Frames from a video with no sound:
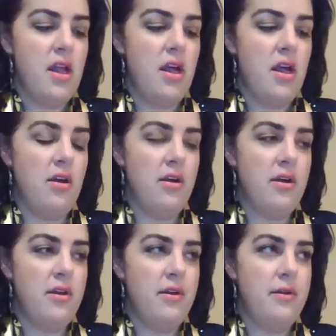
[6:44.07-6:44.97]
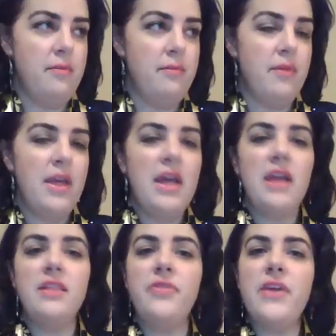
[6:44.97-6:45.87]
The
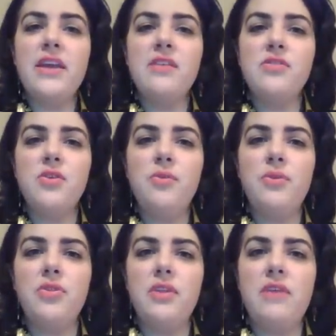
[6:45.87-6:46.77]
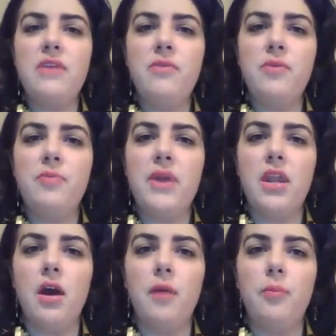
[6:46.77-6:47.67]
thing is too, with even with being
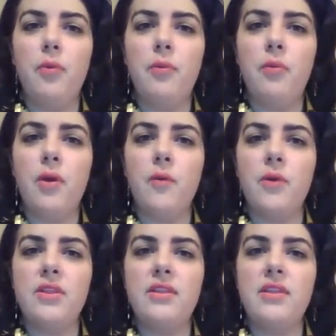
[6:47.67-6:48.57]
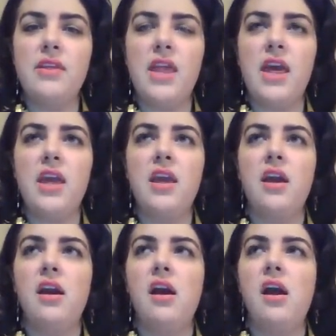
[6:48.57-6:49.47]
up 1.1 today,
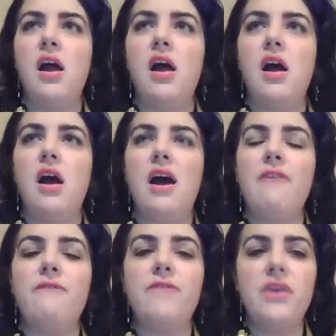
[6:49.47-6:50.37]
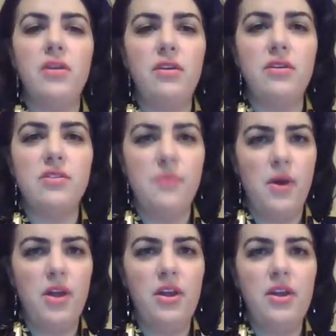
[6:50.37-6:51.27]
I feel
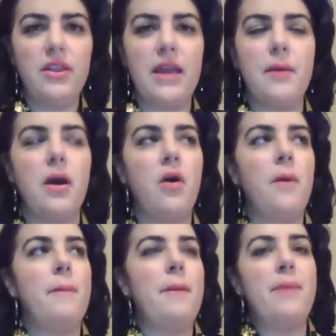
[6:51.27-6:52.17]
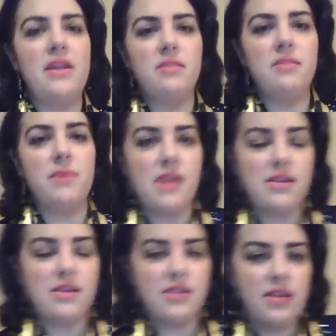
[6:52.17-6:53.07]
smaller. Like my pants, my
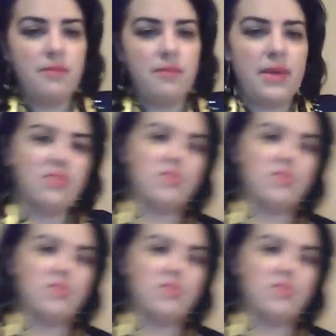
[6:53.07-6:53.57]
size 16 pants are